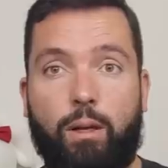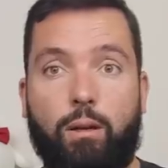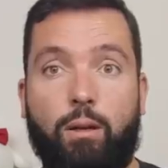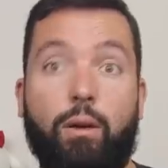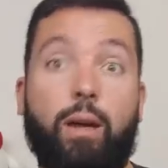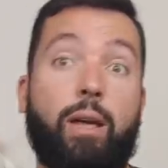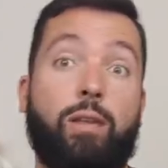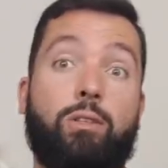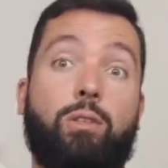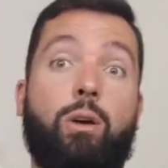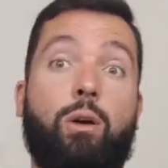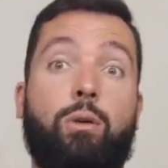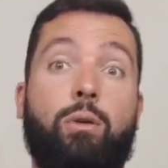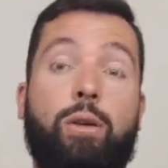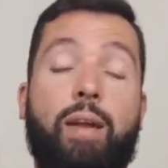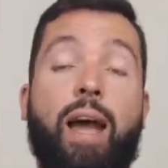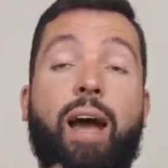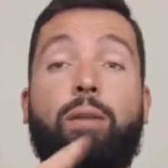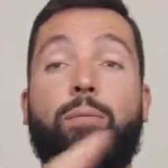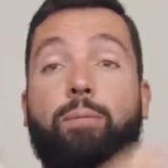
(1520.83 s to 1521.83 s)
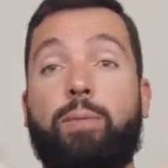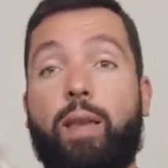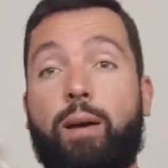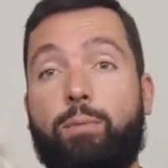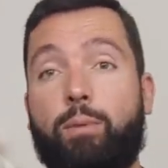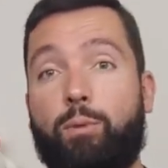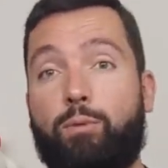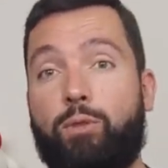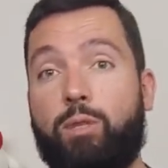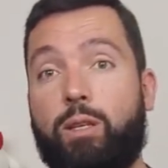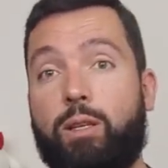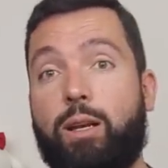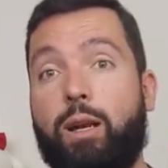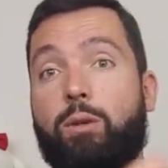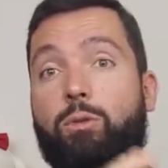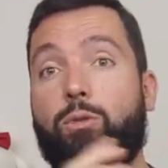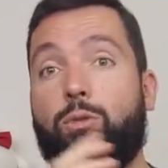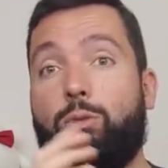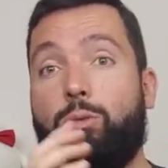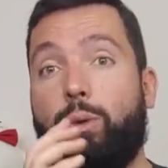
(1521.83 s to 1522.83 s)
Okay, so now that we've seen how
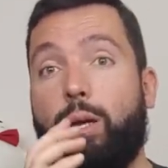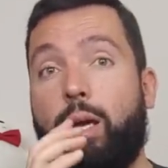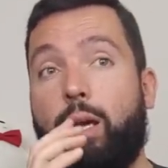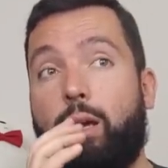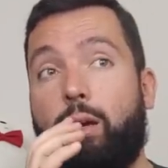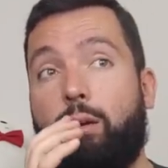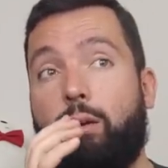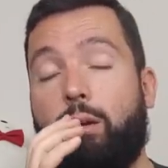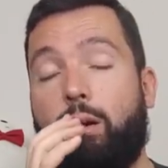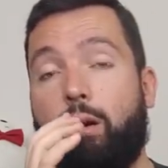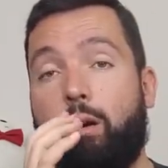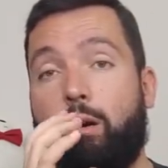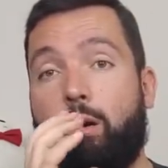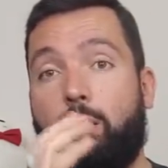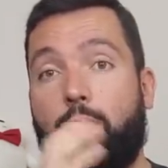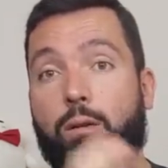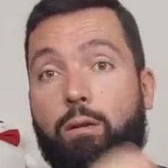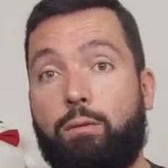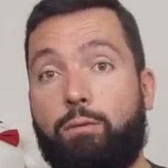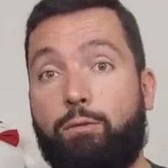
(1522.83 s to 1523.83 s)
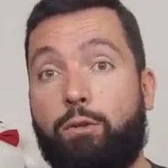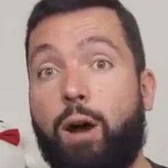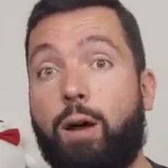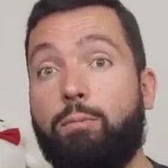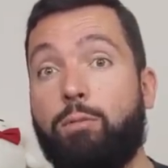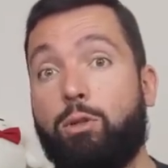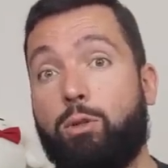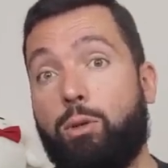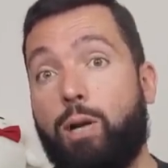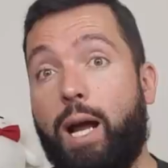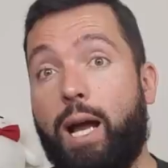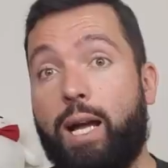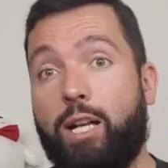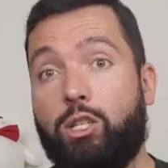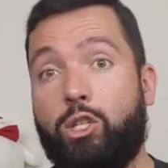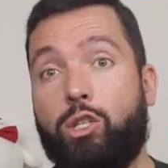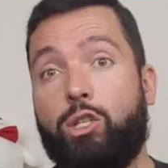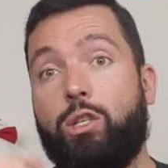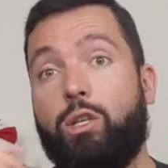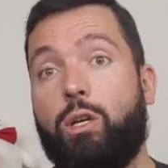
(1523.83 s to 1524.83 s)
to create from
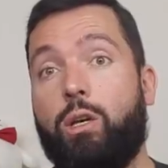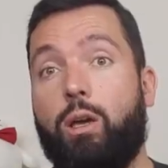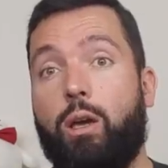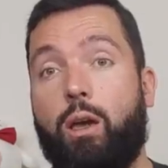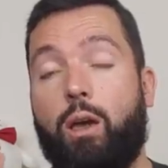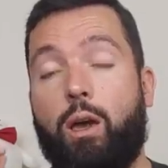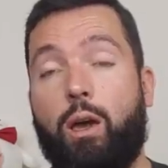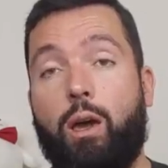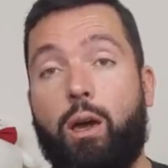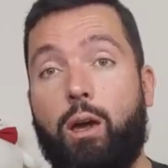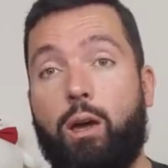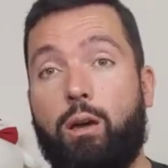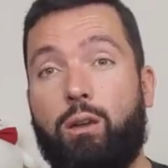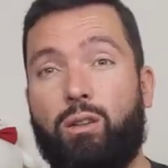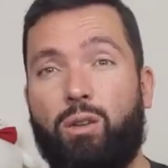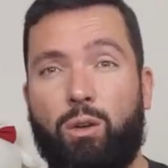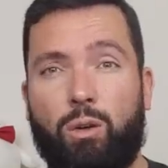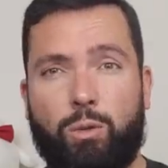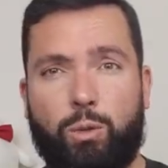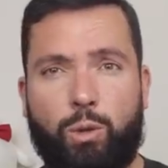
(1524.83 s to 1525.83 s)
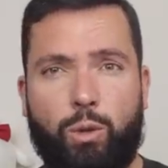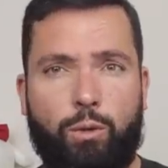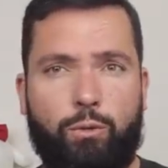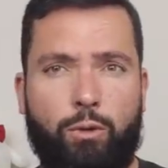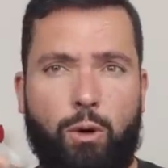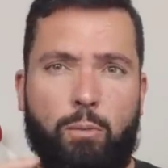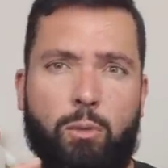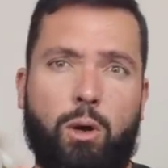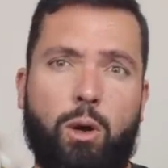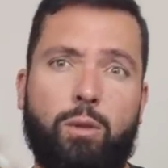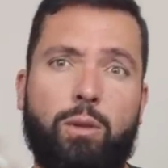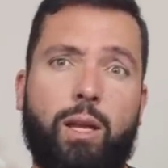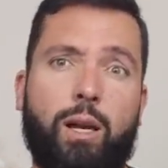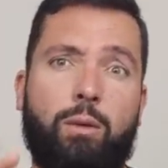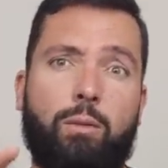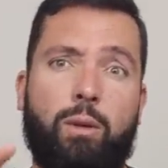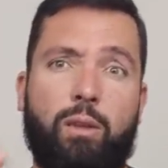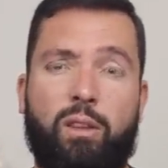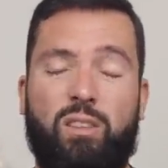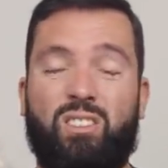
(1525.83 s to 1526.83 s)
scratch, and also from code that
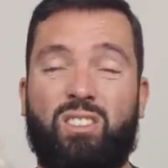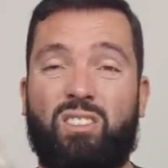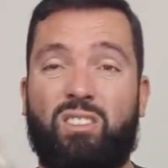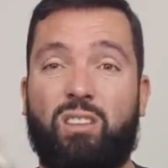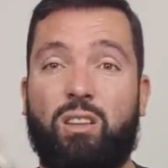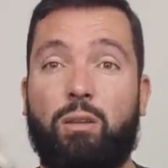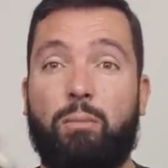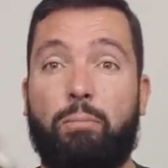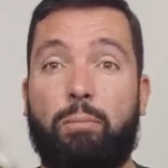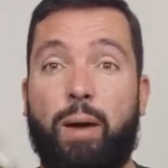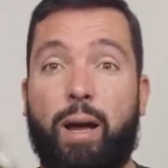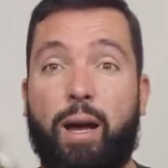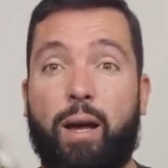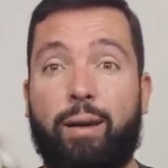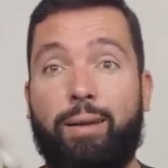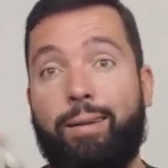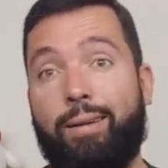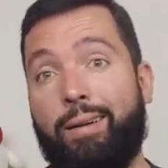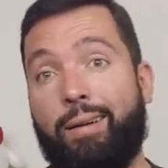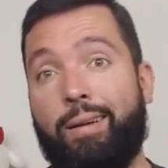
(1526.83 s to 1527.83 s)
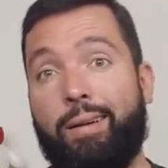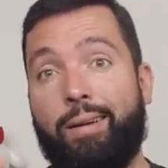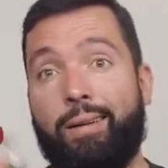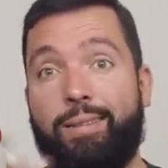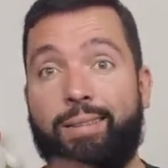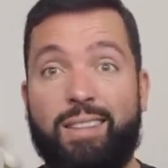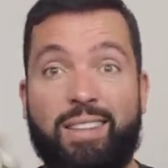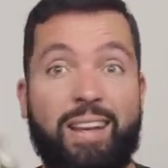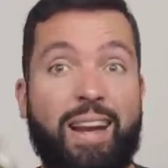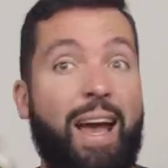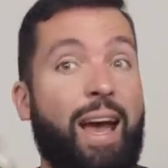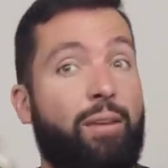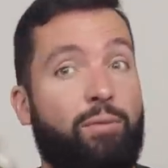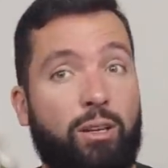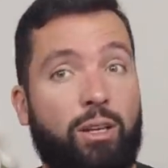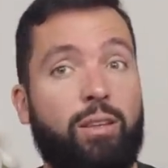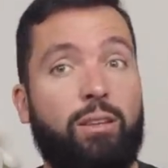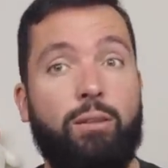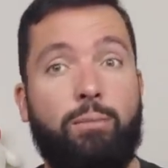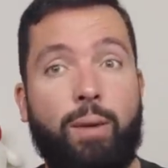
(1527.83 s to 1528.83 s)
already existed, but it didn't have
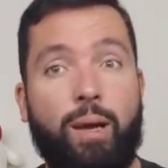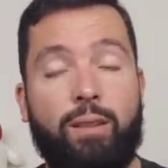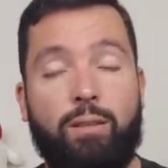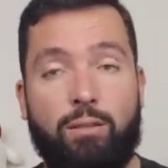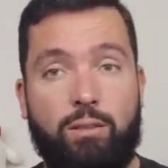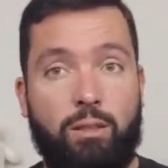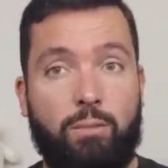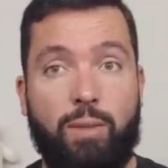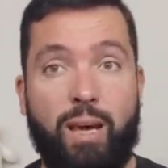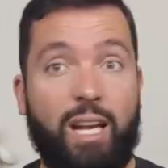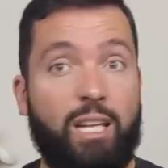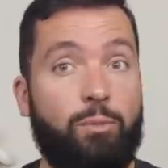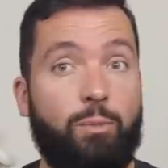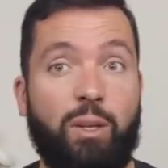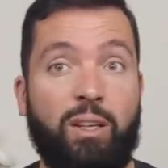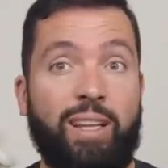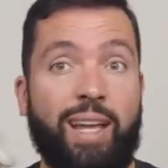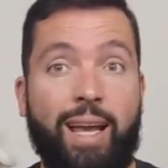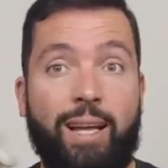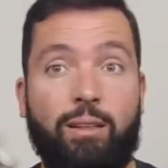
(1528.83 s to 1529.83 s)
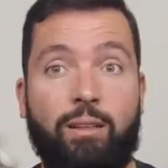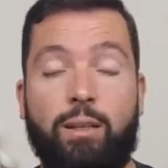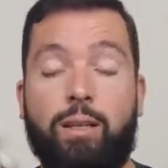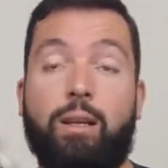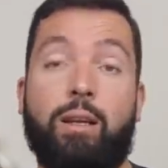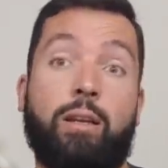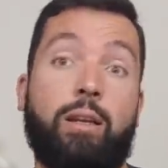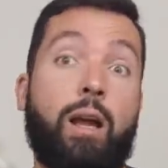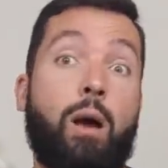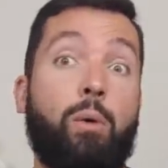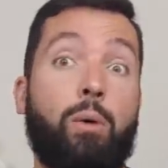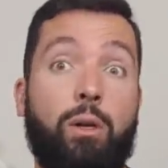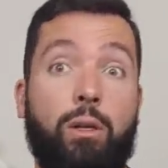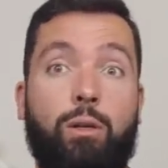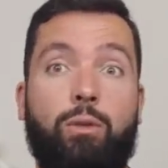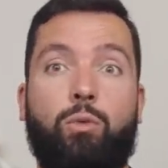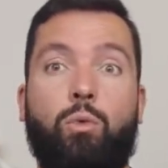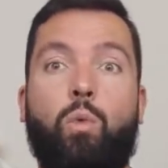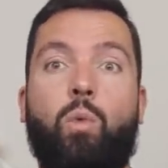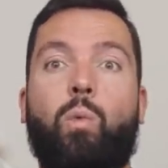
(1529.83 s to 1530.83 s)
any dependency management yet. Now we're gonna
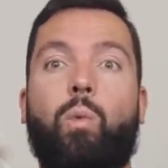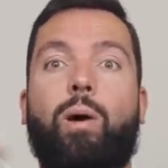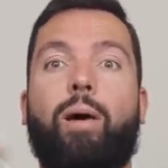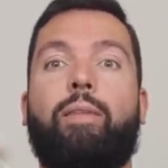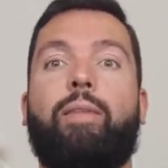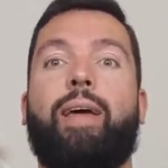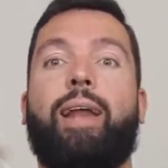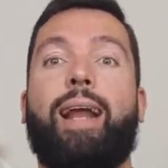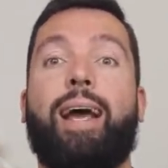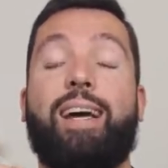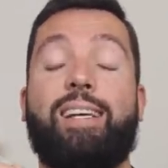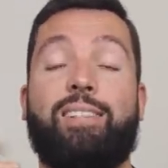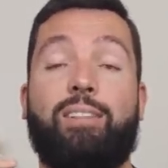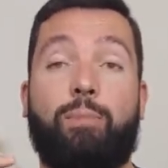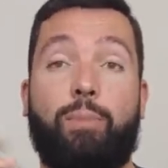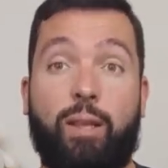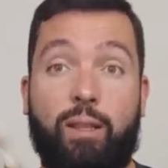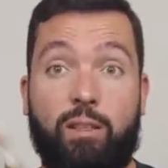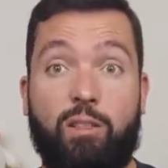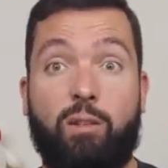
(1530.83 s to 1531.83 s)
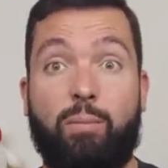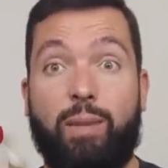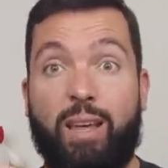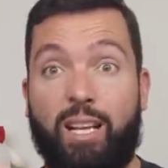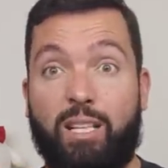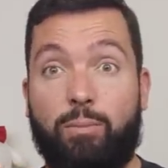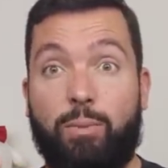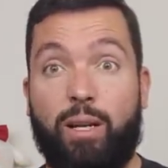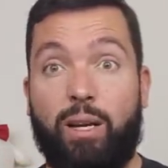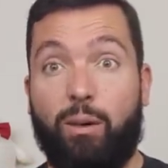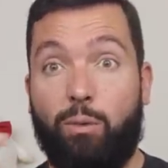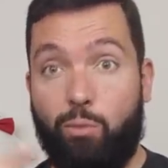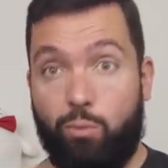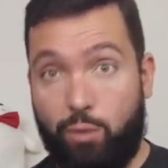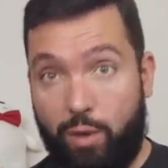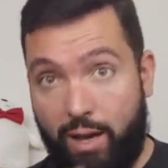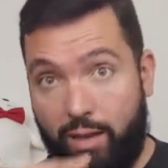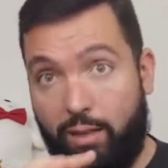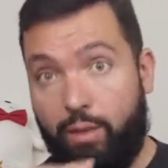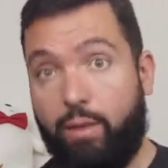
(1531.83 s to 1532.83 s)
do one that has dependency management
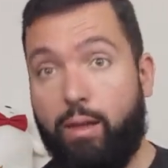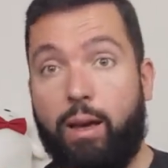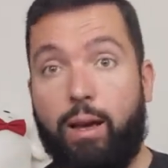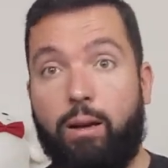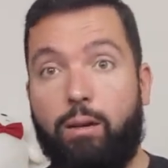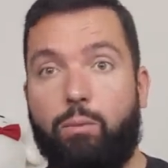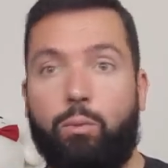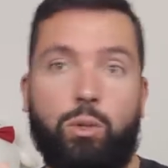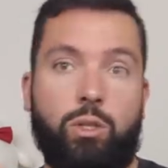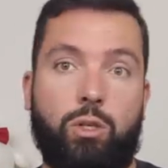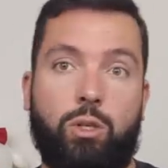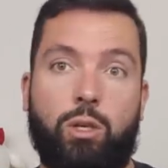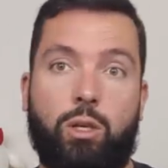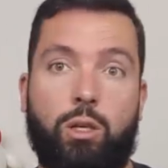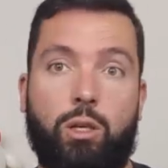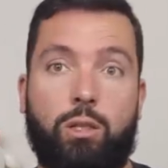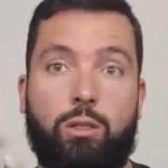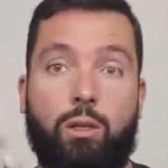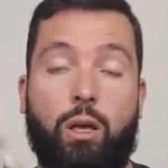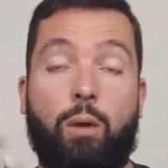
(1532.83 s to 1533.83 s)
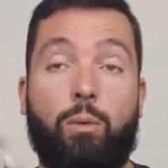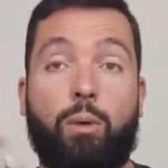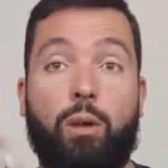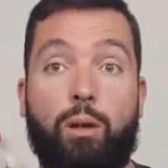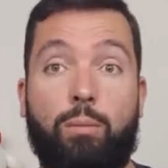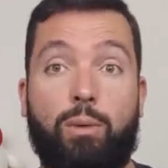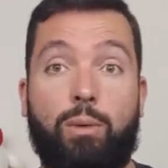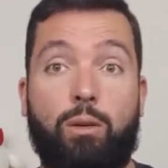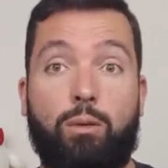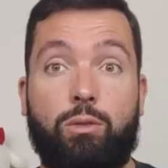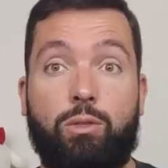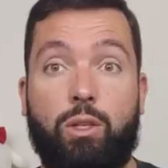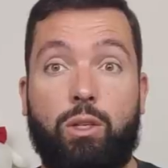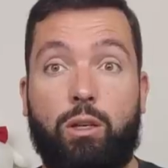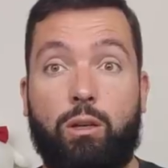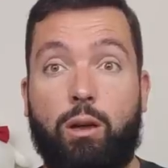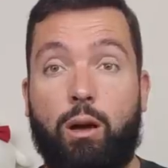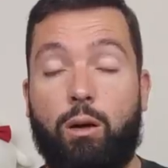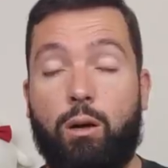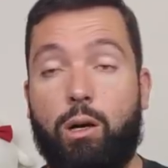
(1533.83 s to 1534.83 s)
already there, which is we're gonna be using
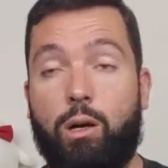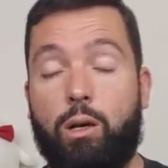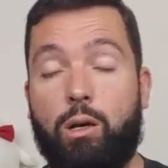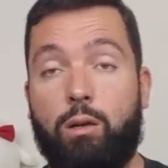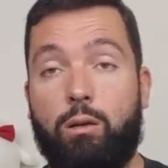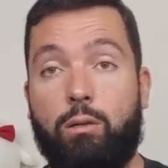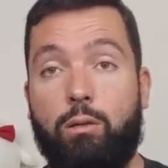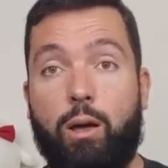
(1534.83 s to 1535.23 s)
our